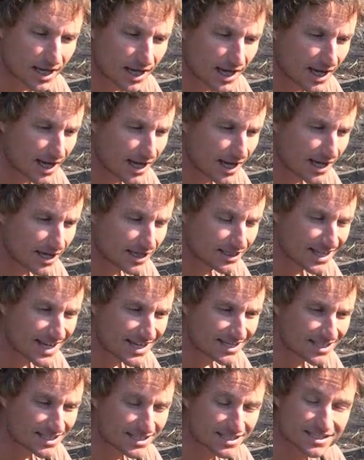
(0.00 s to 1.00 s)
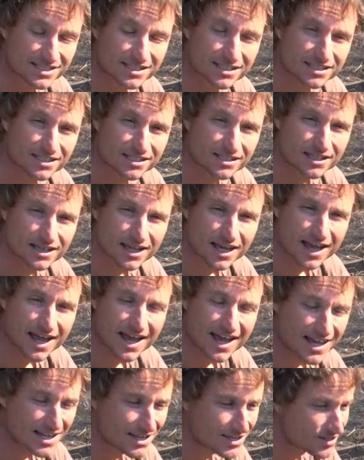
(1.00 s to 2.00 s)
lettuce
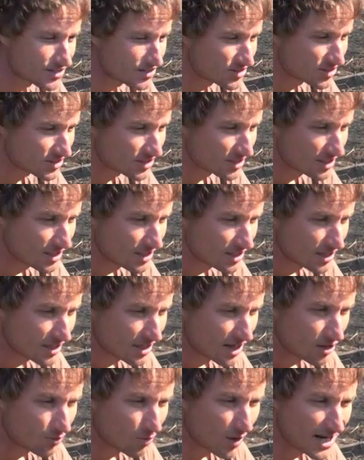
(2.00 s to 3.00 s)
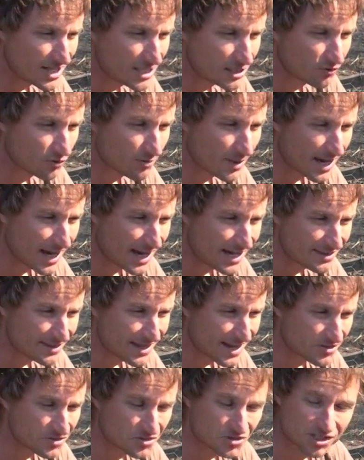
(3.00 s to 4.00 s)
has a rating of about
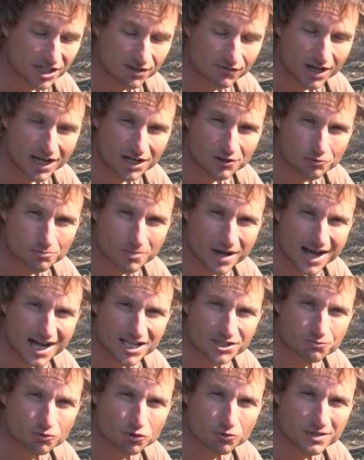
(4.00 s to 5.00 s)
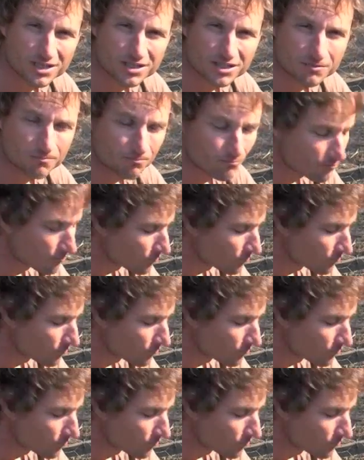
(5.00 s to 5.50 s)
8,700 parts per million